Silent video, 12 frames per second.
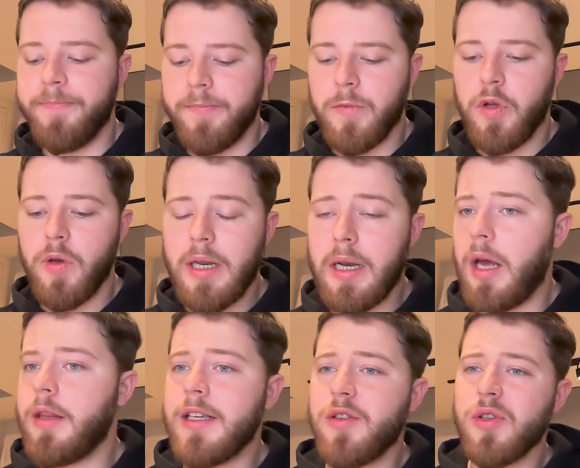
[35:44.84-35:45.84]
do it,
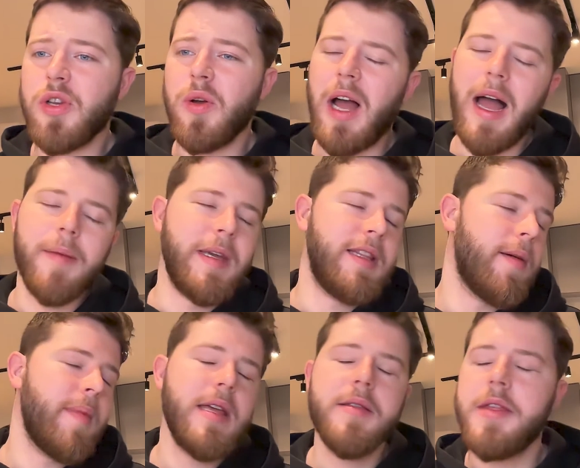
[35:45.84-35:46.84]
there's also, I mean, the
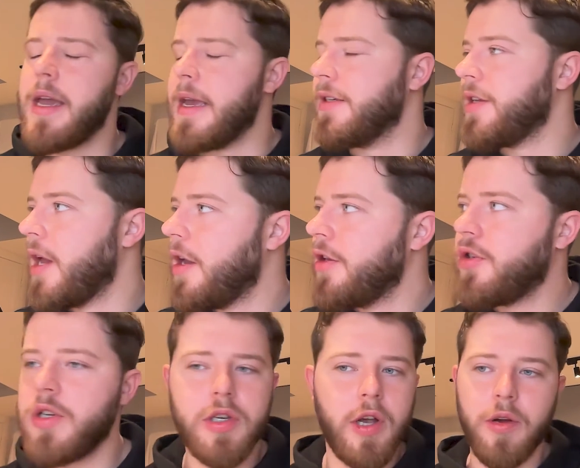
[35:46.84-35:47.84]
main thing is
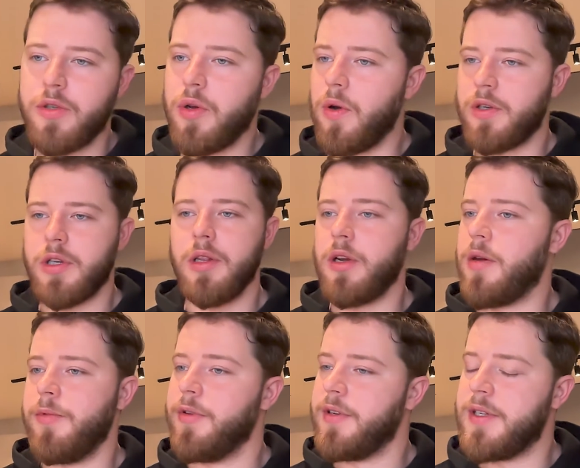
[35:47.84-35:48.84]
just go talk to the
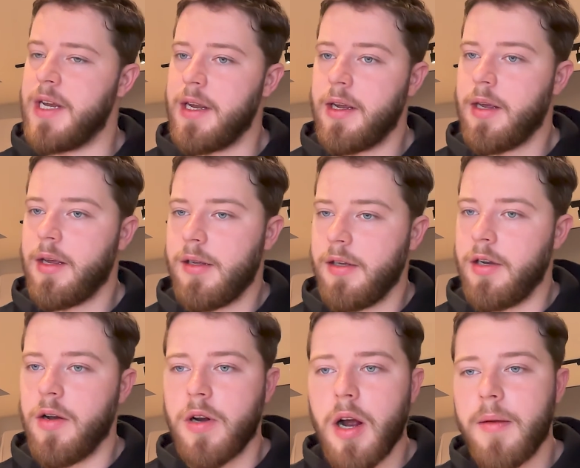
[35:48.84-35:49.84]
community. You
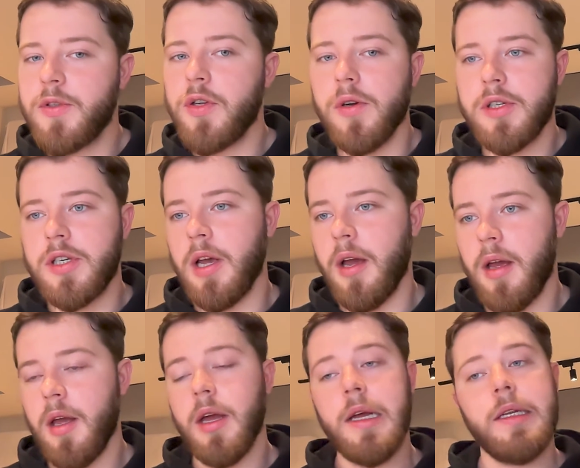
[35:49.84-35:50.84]
know, come talk to
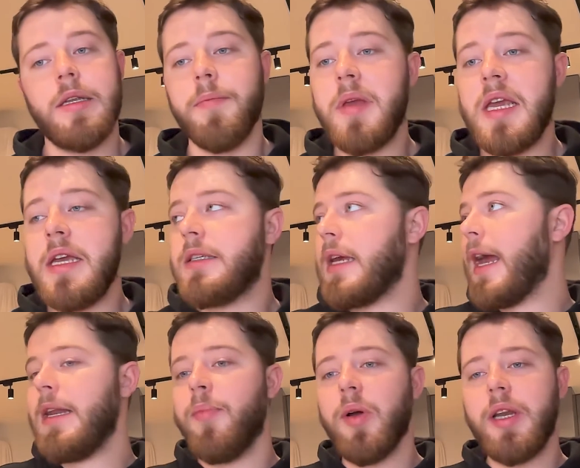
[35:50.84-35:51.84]
me, to
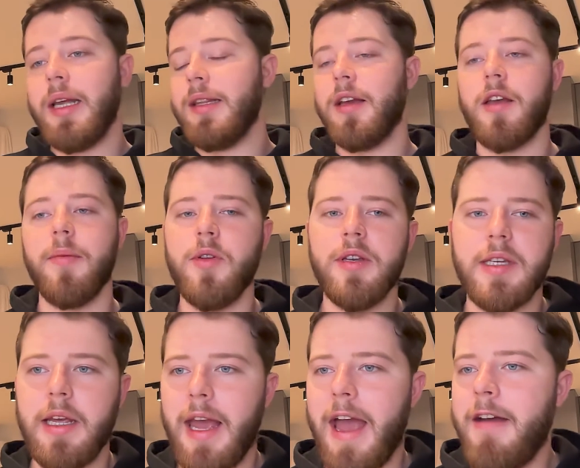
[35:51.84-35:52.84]
anybody in the
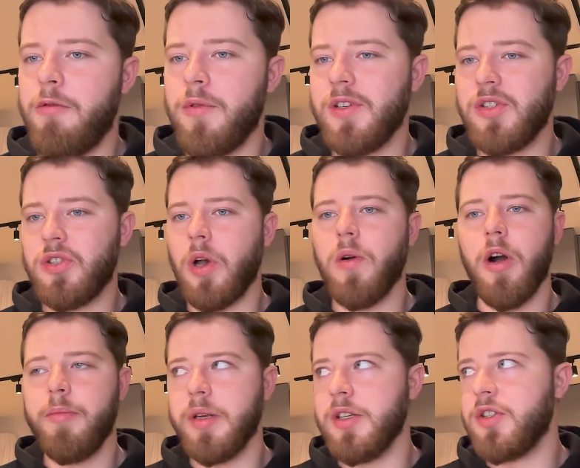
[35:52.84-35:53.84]
community. Everyone is so
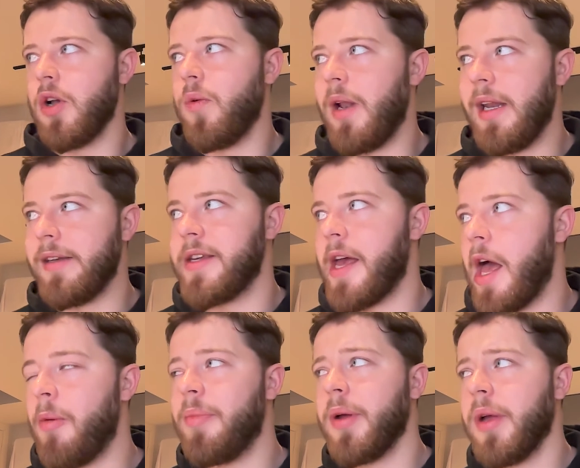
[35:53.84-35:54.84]
open, so willing to help.